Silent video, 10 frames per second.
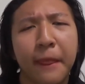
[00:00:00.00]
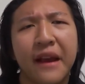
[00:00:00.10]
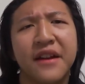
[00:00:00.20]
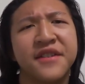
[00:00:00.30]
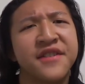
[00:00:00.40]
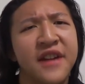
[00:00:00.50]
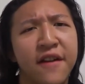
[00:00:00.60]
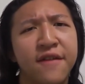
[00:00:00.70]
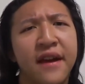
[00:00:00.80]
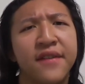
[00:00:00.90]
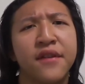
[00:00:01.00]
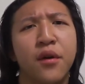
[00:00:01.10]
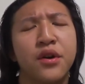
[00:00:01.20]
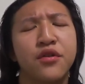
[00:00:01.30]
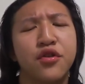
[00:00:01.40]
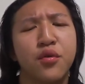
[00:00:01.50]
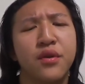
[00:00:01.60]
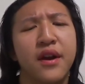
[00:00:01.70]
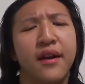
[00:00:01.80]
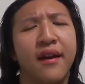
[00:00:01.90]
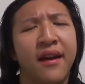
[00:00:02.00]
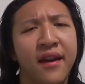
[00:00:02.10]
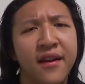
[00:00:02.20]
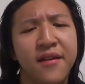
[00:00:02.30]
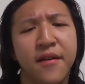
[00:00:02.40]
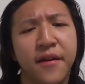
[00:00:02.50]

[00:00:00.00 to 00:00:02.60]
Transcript: Instead of that though, you do get heat